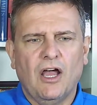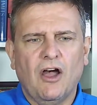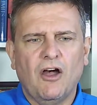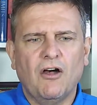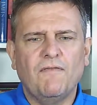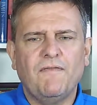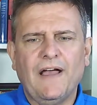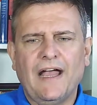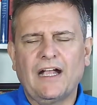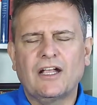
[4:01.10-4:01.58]

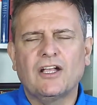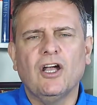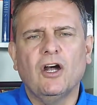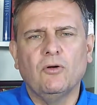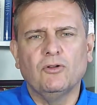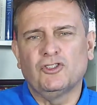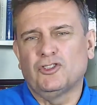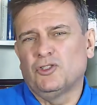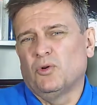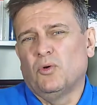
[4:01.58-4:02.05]
of our
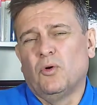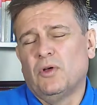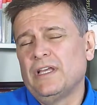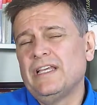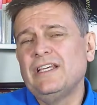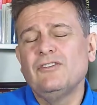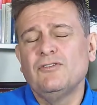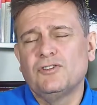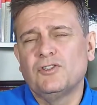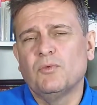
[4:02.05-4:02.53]
culture, or
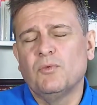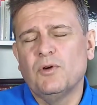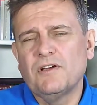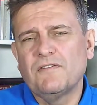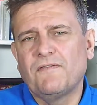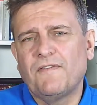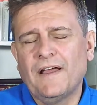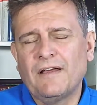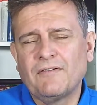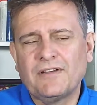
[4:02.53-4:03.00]
he used the
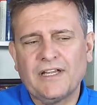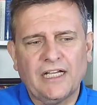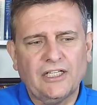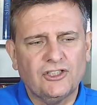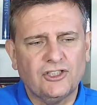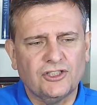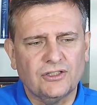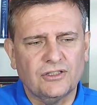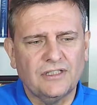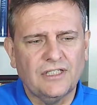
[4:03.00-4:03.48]
word
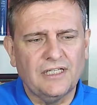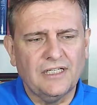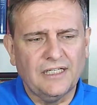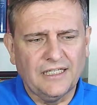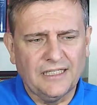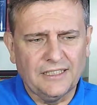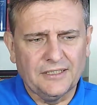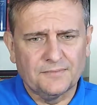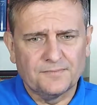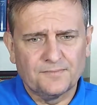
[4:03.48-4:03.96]
foundation, didn't
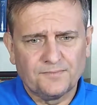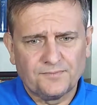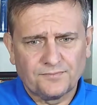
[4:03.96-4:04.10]
he?